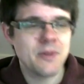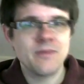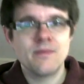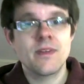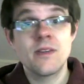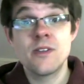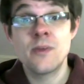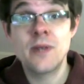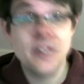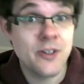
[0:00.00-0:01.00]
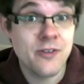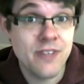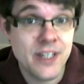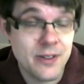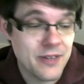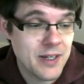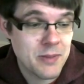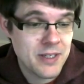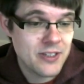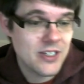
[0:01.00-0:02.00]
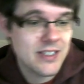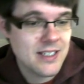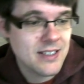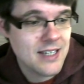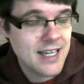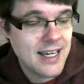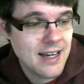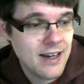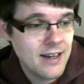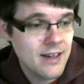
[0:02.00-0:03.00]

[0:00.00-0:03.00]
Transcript: But so when I do a video of that, it'd be interesting to hear